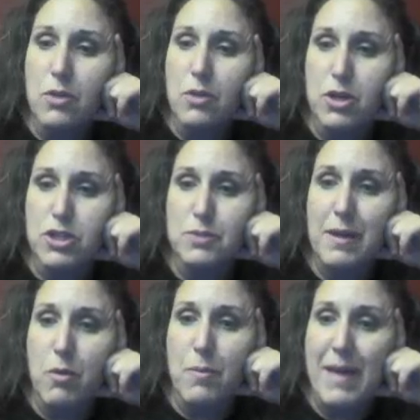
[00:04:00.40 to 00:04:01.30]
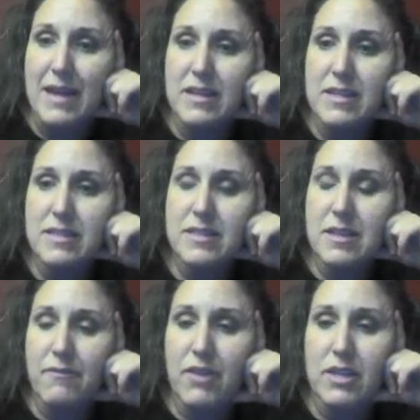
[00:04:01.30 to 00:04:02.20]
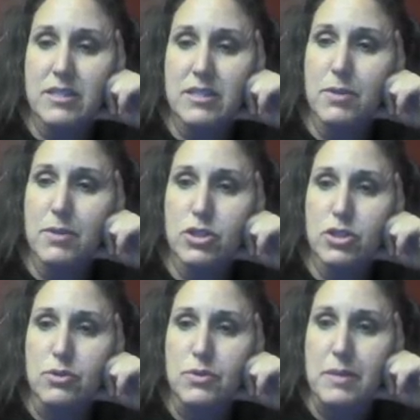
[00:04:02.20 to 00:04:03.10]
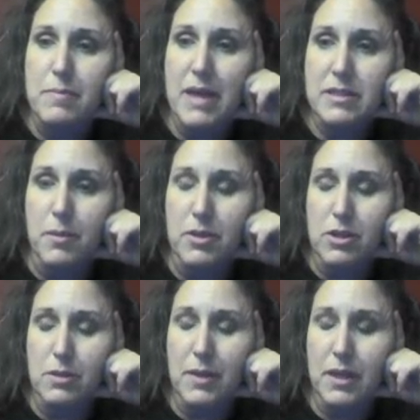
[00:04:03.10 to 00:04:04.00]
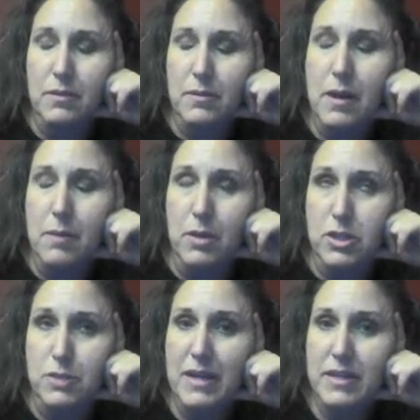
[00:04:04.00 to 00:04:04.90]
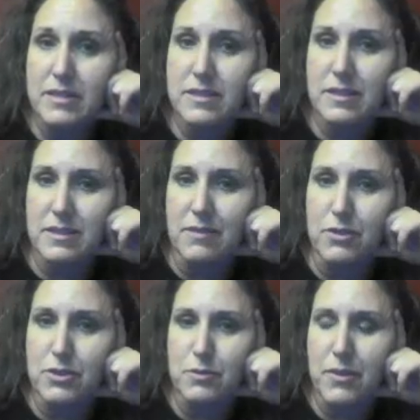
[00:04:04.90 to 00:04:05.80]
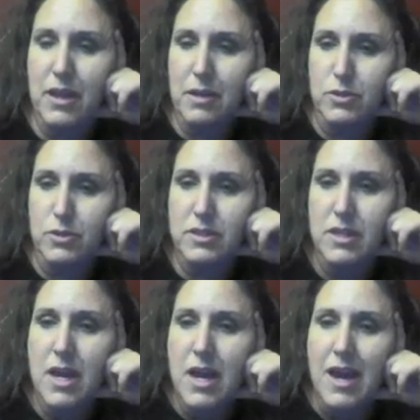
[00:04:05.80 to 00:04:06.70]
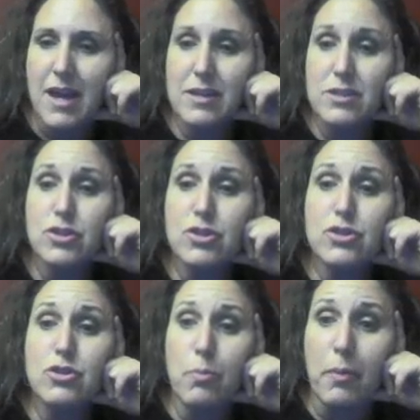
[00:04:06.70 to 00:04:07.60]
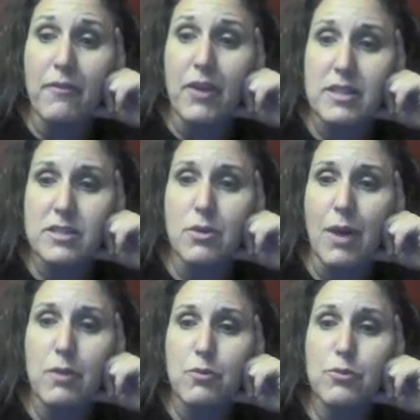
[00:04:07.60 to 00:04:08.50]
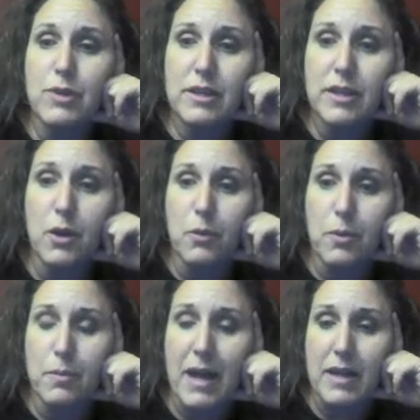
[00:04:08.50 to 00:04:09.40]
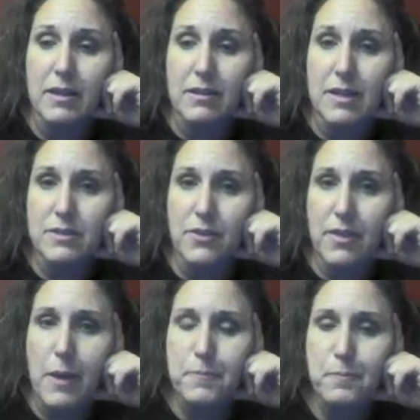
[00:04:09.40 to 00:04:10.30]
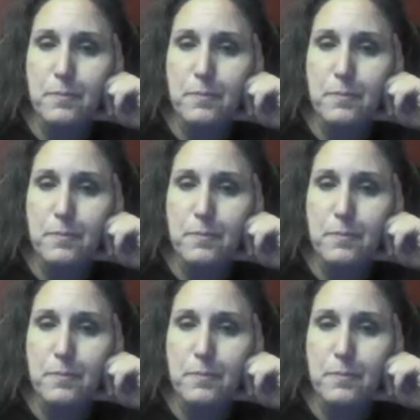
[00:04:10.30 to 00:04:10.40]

called March Mammal Madness, very similar to the basketball tournament March Madness, except for it's with animals. It is super fun, so I really hope we're back in class for that.